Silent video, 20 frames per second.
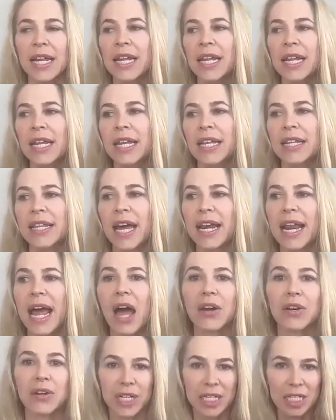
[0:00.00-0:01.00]
that,
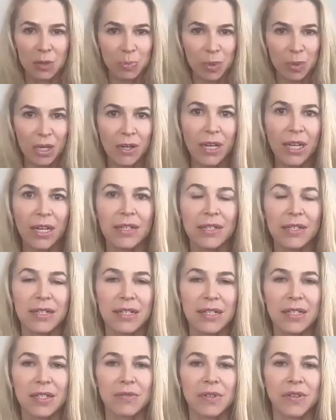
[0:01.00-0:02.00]
that outer
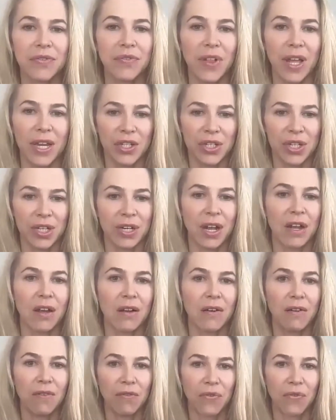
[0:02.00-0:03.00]
experience is a reflection
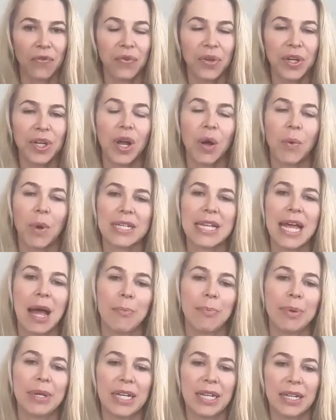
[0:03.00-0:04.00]
of, what's
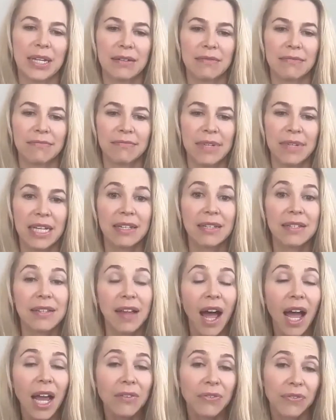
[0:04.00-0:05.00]
happening
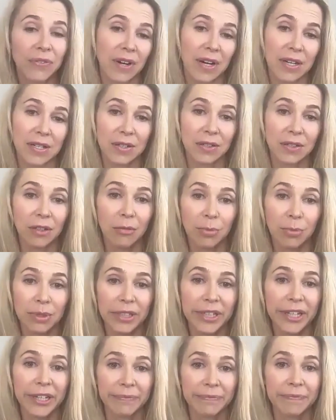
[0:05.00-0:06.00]
inside for us
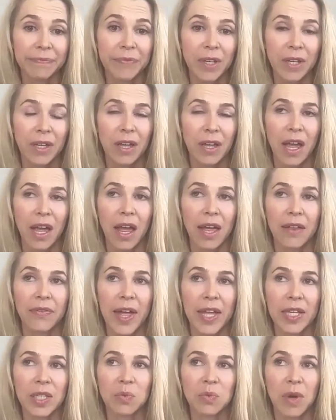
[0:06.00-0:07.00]
globally. And
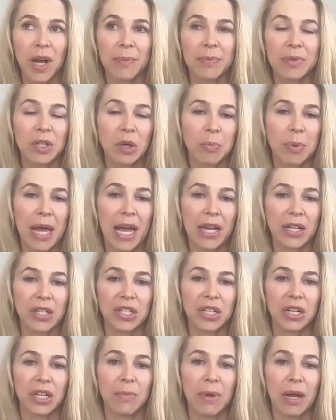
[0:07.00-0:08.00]
that's why I'm so
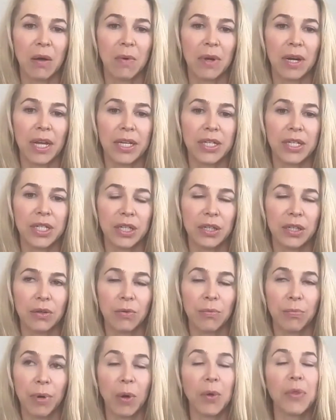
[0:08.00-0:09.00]
passionate about what I
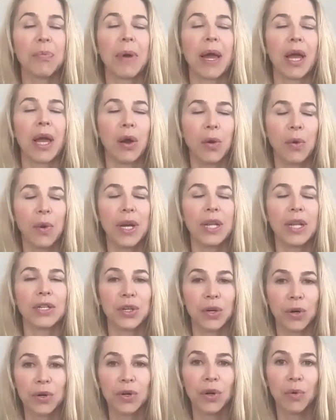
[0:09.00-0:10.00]
do, both my own
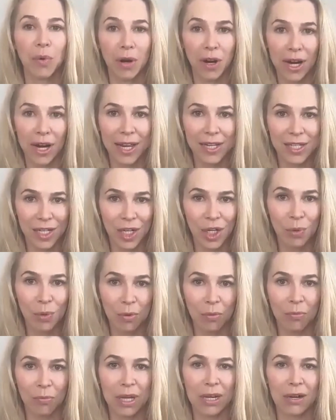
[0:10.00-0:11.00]
internal work as a
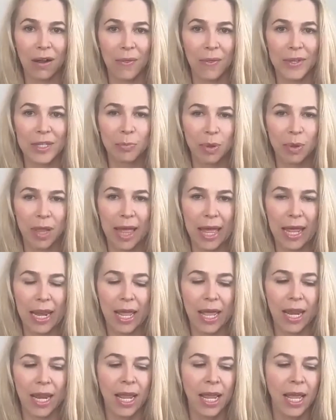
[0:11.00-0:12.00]
human being on this
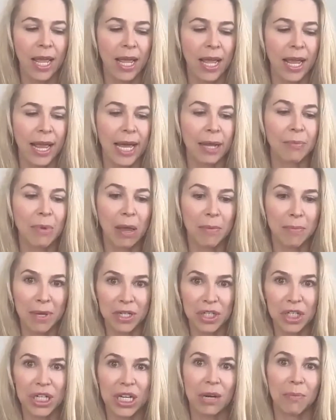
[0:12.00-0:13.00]
planet and my
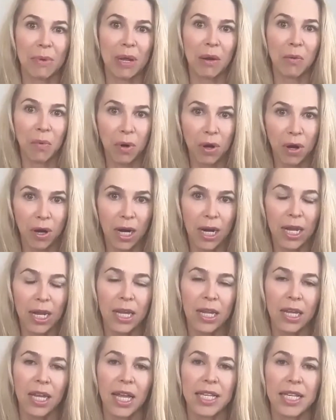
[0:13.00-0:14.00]
mission and my work
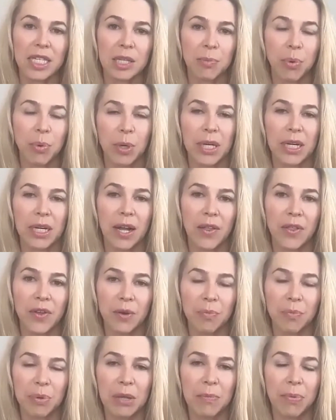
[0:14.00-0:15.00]
in supporting
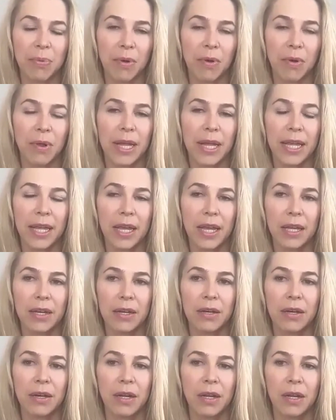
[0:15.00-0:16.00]
other people
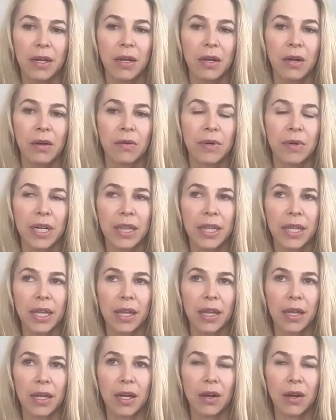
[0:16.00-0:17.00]
in
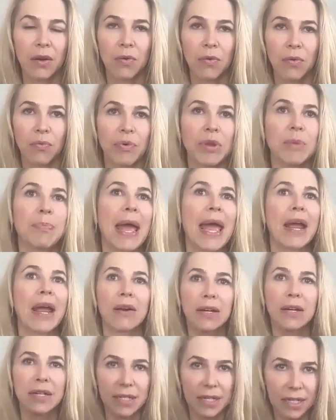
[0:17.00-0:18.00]
really,
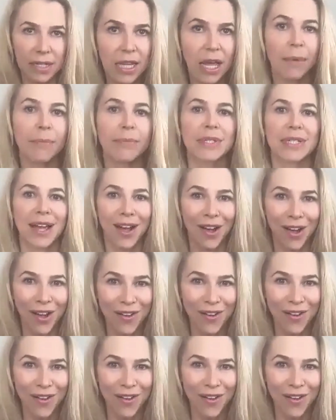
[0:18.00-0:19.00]
reparenting
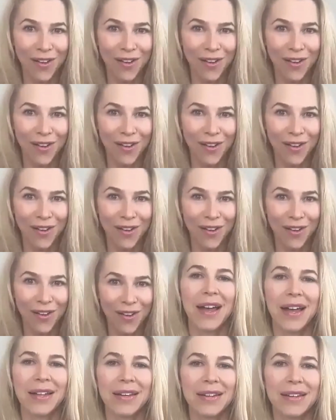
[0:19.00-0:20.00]
themselves
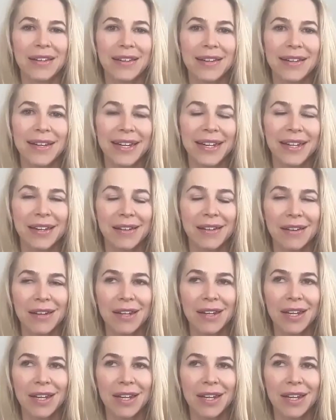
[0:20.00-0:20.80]
and